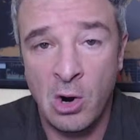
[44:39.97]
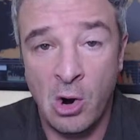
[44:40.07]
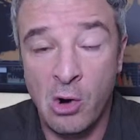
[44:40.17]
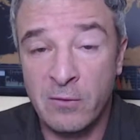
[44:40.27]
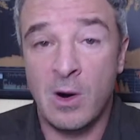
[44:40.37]

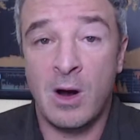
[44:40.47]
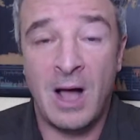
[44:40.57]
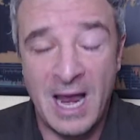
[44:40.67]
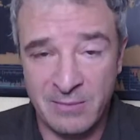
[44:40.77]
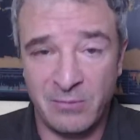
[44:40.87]
Overall,
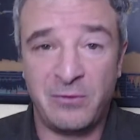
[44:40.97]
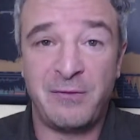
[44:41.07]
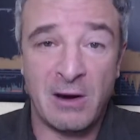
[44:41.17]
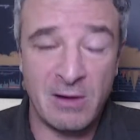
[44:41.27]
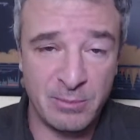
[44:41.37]
I am
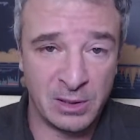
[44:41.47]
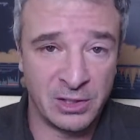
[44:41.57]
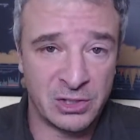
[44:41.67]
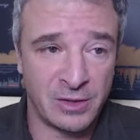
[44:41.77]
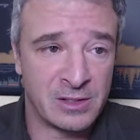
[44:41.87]
very
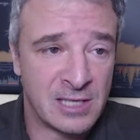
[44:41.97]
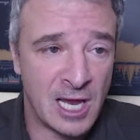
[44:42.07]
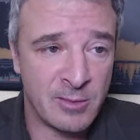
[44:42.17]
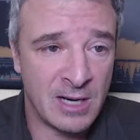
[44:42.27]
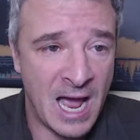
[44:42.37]
bullish on this segment.